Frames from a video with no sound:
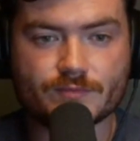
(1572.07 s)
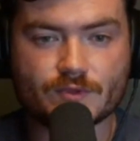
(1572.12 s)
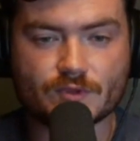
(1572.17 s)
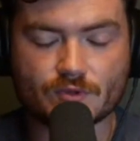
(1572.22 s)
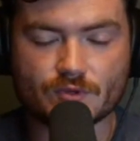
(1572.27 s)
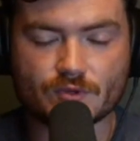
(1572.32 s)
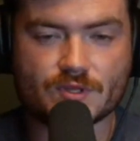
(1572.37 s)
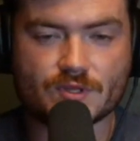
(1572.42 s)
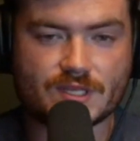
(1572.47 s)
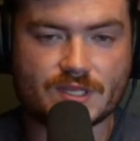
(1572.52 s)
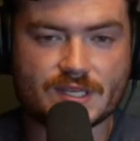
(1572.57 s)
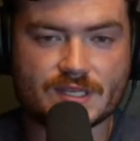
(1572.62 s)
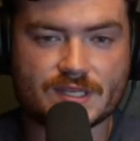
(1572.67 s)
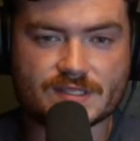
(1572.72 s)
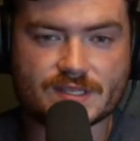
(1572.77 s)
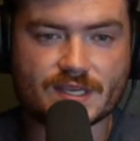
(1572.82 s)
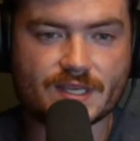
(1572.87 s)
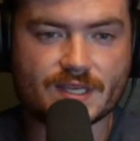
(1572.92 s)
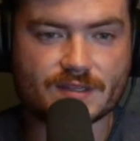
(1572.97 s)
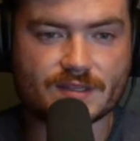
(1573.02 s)
Threw the keys
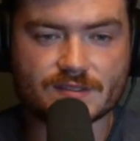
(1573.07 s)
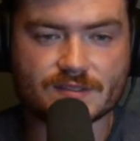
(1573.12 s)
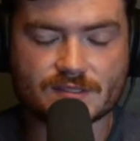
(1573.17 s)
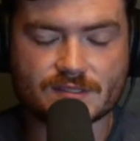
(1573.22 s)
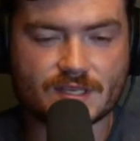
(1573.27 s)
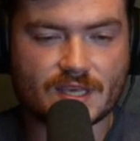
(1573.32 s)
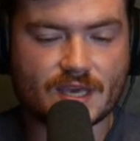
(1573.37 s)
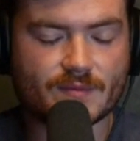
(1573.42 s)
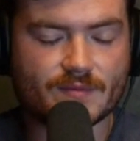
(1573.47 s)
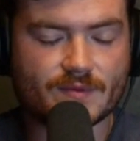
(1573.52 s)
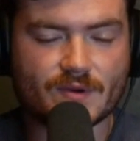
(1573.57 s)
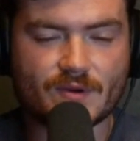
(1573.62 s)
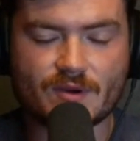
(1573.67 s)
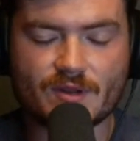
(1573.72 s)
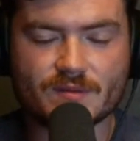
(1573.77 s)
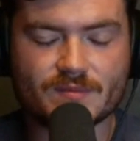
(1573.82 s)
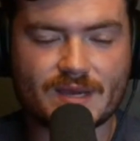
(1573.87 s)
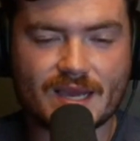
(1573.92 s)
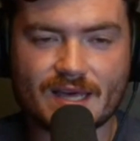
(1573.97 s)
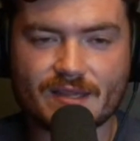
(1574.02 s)
again. Just kept going to
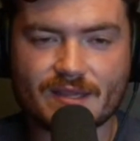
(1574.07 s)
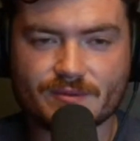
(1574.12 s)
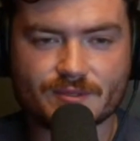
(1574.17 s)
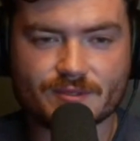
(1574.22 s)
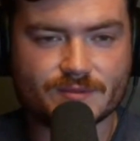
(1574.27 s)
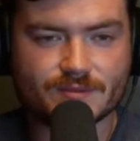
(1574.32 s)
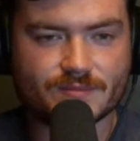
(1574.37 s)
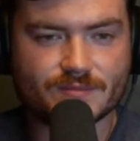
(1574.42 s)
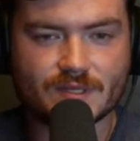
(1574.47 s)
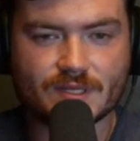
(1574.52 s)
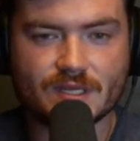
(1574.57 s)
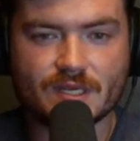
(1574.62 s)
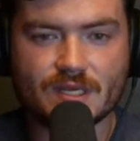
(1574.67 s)
the bathroom. Yep.